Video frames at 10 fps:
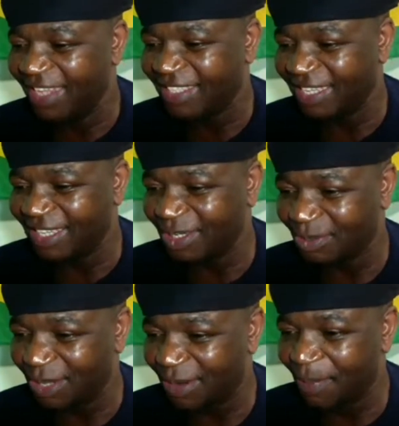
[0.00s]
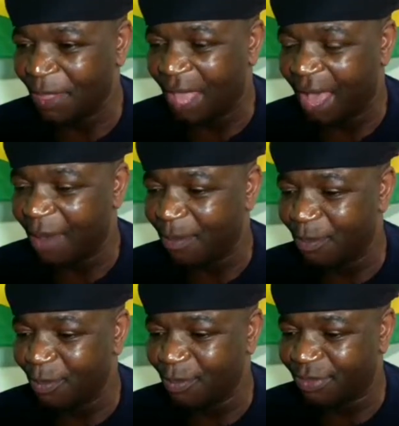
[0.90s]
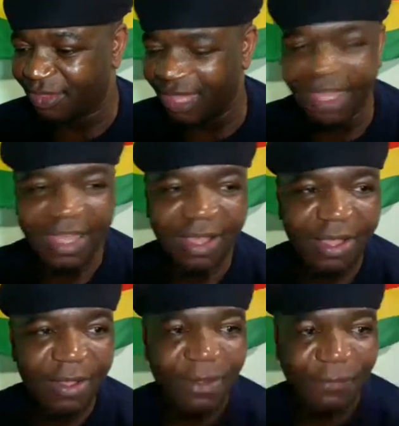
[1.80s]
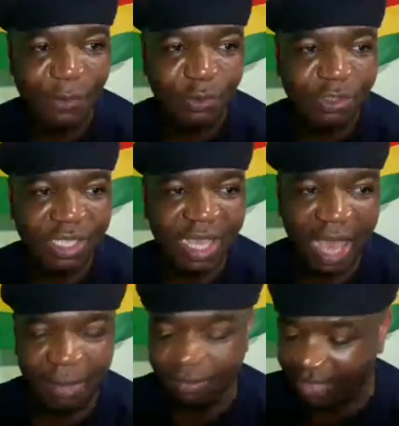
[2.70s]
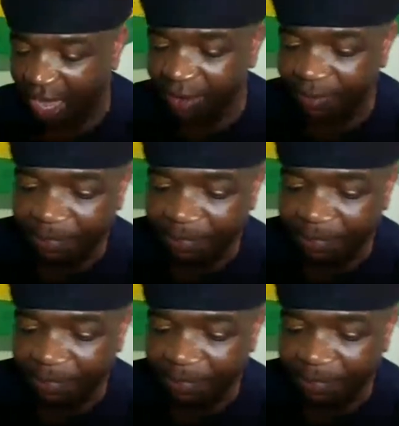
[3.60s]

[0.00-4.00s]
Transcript: and gentlemen, I think for today I'm done.